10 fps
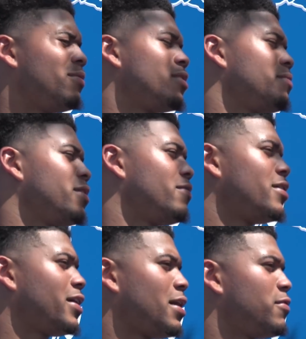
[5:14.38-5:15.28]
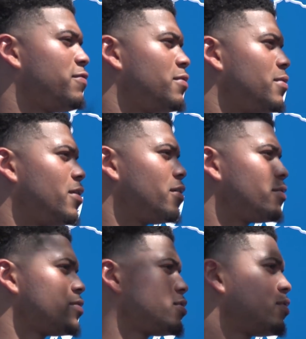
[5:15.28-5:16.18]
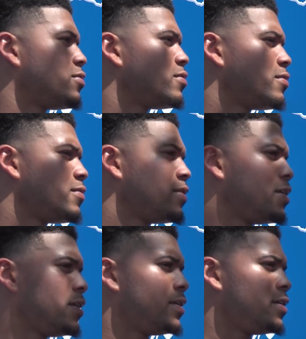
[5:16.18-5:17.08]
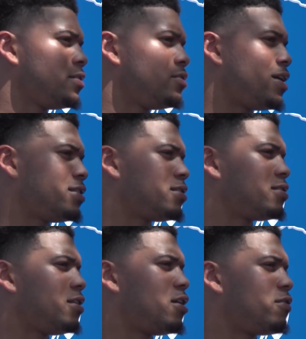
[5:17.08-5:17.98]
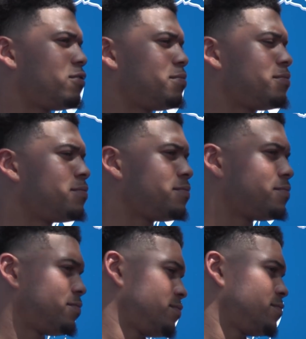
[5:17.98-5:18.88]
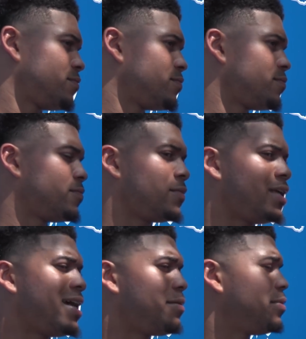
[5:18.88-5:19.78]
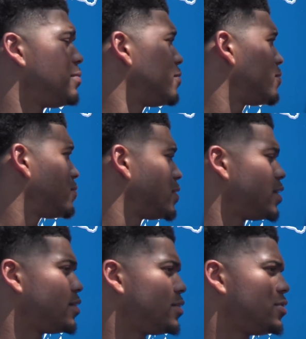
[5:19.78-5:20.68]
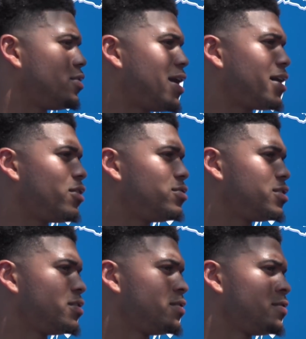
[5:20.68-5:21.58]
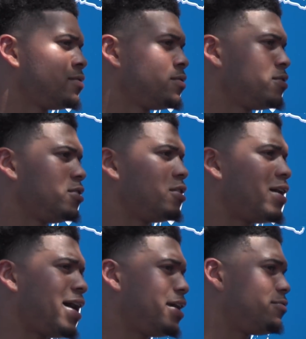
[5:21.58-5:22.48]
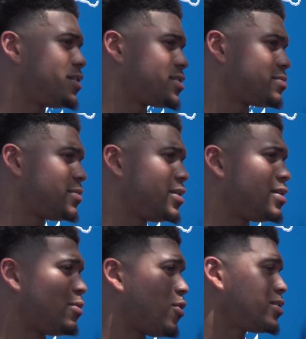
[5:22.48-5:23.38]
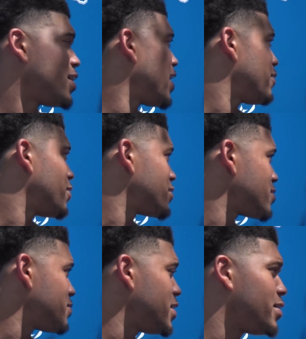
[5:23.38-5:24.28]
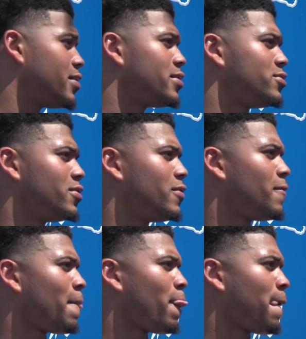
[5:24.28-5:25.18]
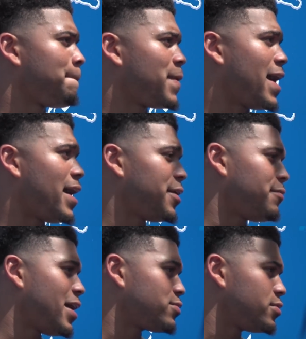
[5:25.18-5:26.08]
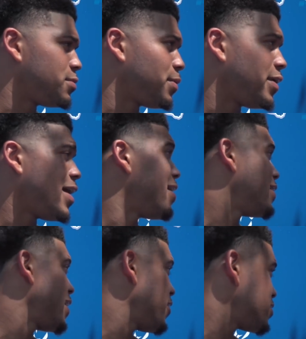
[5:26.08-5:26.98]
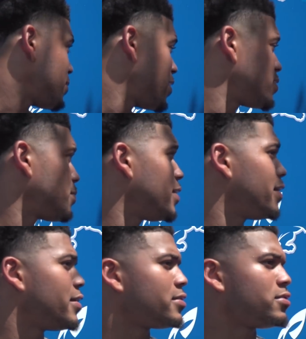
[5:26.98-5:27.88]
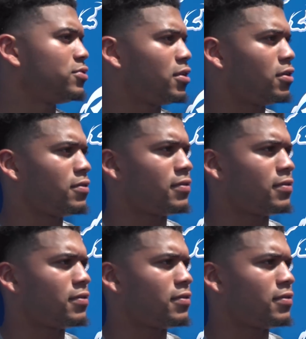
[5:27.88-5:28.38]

Well, I want to be around the game of football. So, you know, I just learned from a lot of people. You know, how coach, you know, how he runs his meetings. I'm watching how he runs his meetings, you know, how he interacts with his player, how he cares about his players, you know.